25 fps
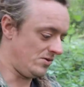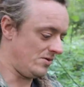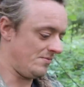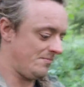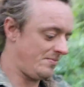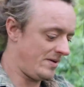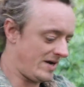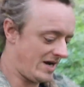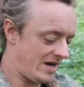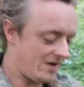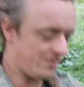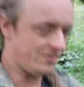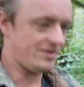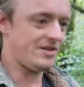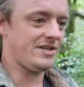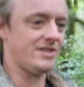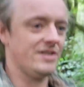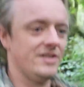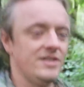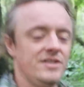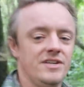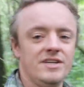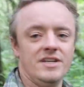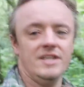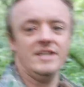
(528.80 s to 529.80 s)
want power you
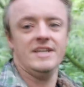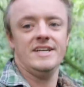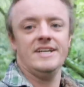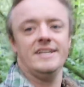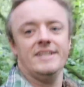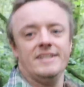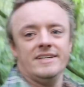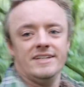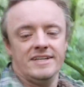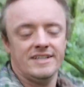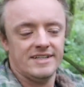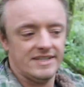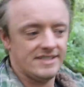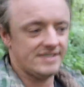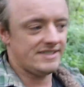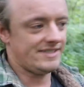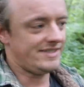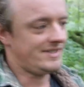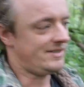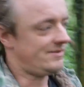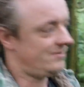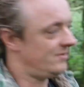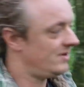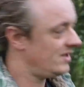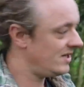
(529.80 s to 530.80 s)
know
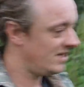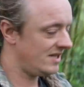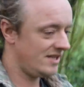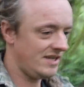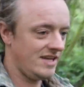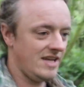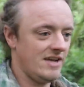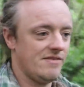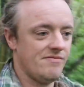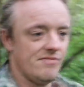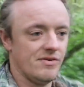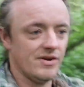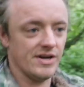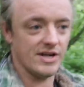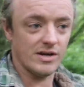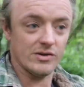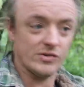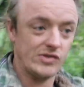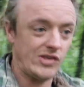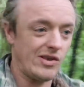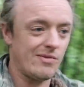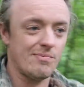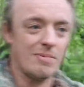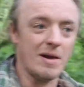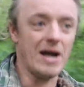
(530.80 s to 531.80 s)
um, everyone else's